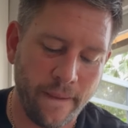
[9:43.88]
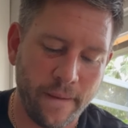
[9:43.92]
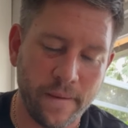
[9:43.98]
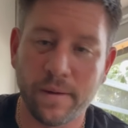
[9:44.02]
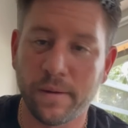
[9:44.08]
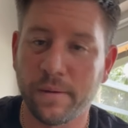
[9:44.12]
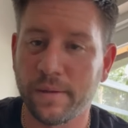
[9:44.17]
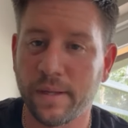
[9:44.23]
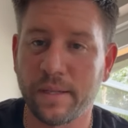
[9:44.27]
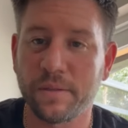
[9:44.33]

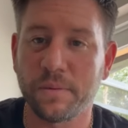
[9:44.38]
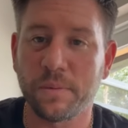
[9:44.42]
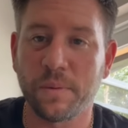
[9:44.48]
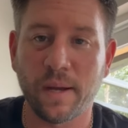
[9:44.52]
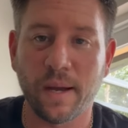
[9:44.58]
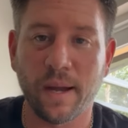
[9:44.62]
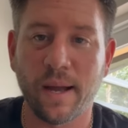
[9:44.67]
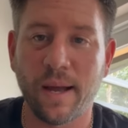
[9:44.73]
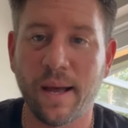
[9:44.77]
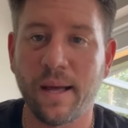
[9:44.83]
you know, that's what
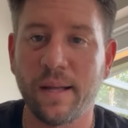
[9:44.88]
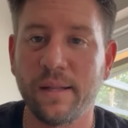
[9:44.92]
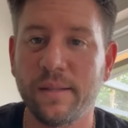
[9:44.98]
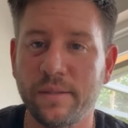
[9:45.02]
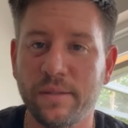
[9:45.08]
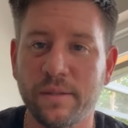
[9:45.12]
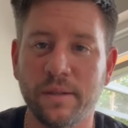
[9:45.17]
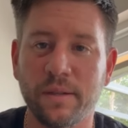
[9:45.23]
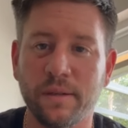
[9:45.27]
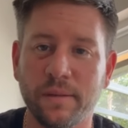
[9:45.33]
I got.
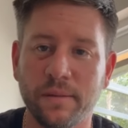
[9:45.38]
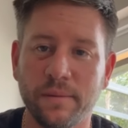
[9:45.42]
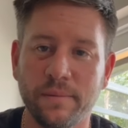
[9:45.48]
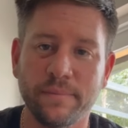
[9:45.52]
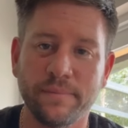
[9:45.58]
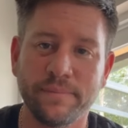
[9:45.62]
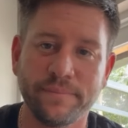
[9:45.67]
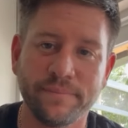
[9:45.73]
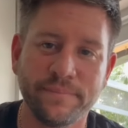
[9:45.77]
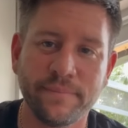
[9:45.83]
So
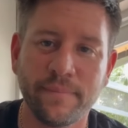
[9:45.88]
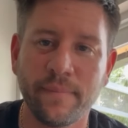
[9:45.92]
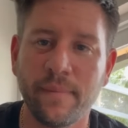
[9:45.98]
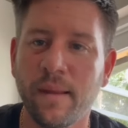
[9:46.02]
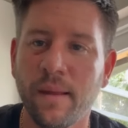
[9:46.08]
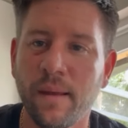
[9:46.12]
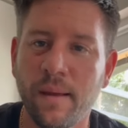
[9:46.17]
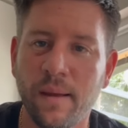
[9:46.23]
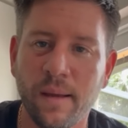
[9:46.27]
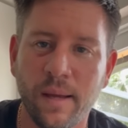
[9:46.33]

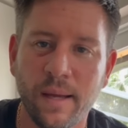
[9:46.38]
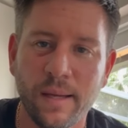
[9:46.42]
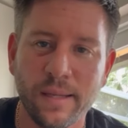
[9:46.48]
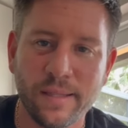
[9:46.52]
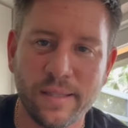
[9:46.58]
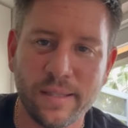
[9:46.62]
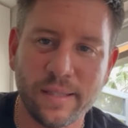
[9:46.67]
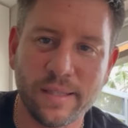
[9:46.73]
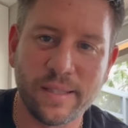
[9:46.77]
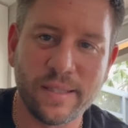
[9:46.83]

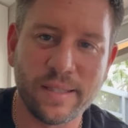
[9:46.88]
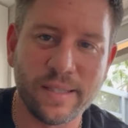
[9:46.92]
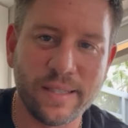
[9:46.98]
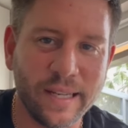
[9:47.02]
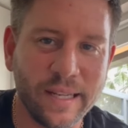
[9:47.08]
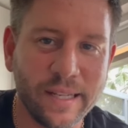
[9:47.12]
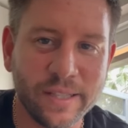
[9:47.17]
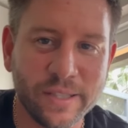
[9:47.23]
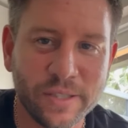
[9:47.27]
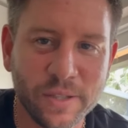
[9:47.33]

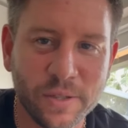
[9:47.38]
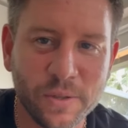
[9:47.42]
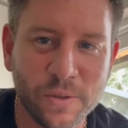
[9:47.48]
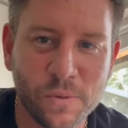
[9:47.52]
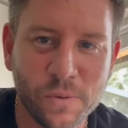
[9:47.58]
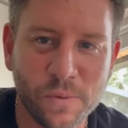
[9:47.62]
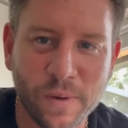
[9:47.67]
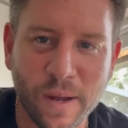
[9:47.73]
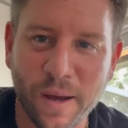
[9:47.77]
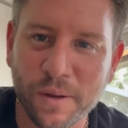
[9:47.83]
see you
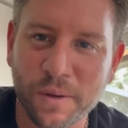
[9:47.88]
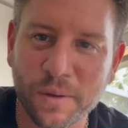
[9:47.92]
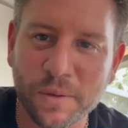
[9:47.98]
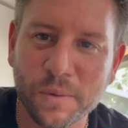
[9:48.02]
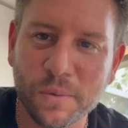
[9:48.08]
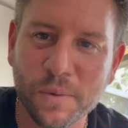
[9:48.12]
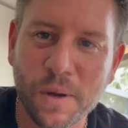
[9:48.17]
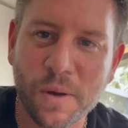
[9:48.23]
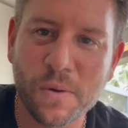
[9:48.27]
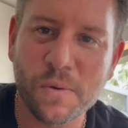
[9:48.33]
soon out on the
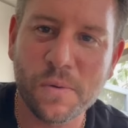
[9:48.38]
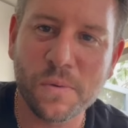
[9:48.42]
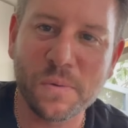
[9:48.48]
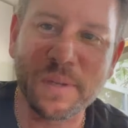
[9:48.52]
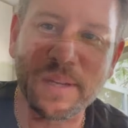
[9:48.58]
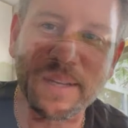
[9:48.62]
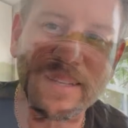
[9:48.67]
road.